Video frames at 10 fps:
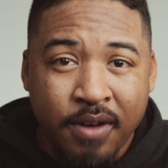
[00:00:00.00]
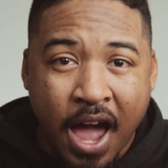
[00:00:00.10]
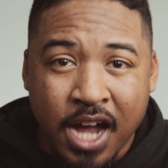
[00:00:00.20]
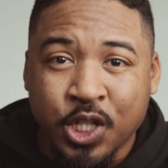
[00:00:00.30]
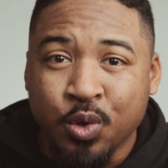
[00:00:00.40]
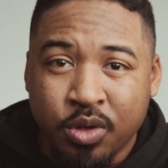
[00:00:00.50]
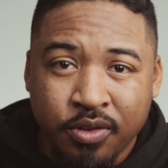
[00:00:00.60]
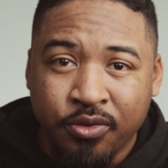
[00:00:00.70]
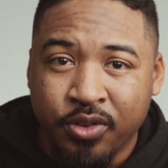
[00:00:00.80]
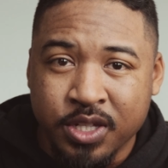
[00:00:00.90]
actual
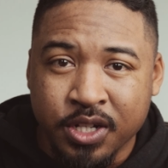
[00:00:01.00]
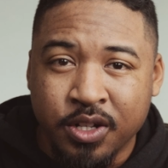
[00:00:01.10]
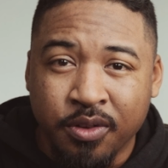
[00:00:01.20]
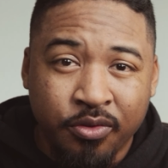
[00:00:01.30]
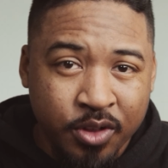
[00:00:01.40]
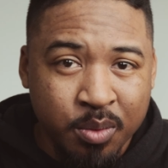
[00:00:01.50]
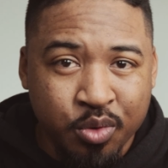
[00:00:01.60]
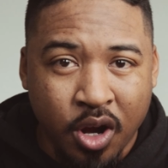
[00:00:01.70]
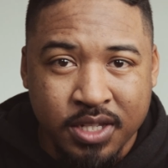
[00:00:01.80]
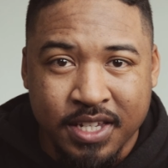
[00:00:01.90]
physical film
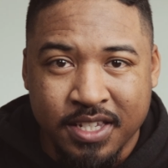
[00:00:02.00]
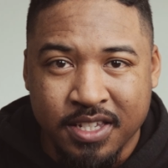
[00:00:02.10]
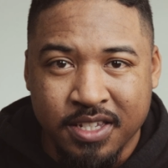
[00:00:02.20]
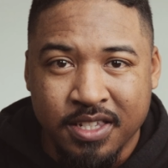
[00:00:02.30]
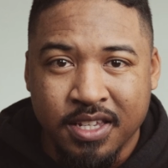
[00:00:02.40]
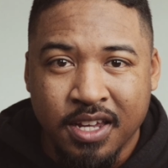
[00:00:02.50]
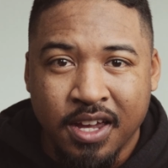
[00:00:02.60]
processes.